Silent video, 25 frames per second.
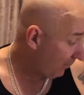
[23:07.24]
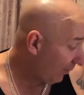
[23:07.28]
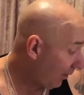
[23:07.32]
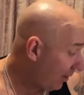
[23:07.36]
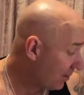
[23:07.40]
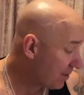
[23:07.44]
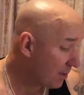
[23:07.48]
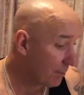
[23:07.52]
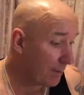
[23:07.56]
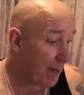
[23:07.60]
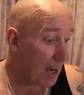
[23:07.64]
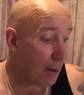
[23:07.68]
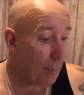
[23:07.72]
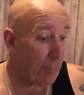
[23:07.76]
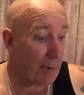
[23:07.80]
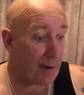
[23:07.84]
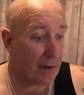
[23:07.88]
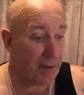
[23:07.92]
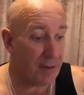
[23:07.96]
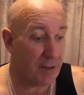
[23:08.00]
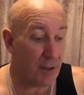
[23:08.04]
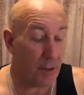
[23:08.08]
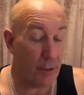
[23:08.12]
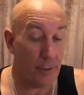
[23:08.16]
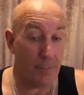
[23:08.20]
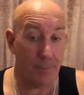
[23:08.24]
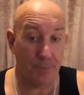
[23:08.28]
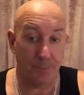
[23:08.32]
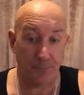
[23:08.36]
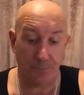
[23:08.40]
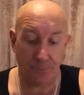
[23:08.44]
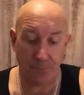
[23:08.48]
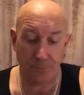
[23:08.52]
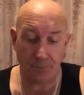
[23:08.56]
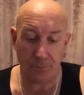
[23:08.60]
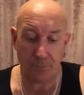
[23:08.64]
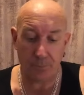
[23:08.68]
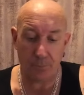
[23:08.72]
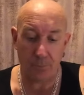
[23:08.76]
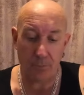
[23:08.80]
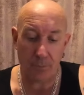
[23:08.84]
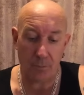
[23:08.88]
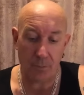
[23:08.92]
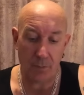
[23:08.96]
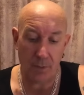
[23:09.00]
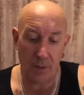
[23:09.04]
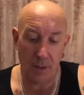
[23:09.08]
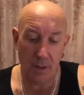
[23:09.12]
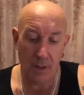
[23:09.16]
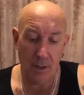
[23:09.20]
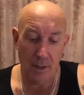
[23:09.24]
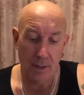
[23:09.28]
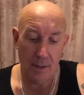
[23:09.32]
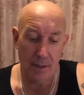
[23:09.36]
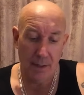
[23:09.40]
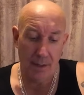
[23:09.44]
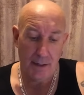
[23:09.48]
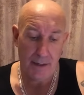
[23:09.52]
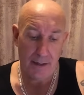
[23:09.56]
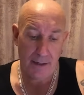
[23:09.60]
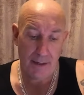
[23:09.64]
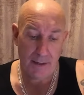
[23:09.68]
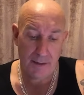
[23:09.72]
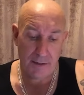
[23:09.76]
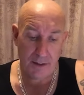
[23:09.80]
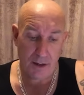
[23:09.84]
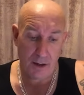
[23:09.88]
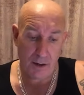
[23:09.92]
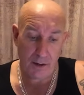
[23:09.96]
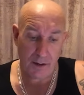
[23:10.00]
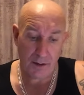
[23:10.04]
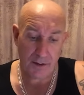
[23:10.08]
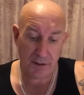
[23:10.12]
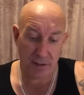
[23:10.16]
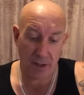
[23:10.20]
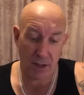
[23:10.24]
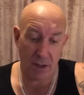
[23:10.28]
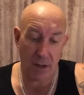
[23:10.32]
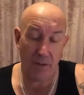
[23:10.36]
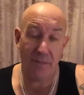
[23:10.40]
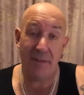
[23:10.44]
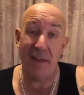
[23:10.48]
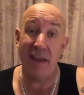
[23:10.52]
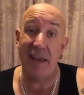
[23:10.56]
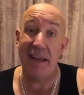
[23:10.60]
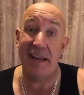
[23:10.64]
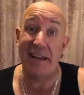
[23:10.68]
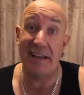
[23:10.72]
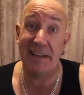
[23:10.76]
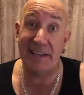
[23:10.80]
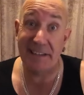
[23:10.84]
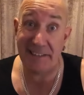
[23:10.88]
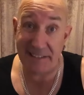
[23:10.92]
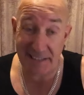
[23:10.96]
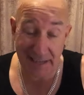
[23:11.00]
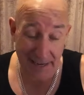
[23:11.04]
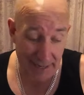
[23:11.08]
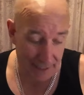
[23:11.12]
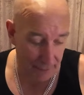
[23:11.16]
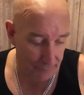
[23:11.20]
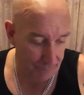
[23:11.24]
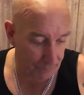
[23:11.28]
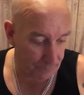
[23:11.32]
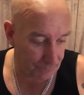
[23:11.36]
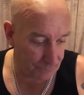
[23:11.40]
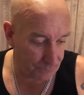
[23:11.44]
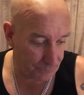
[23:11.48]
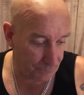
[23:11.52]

Right, so now what we're going to do is I'm going to turn the heating down.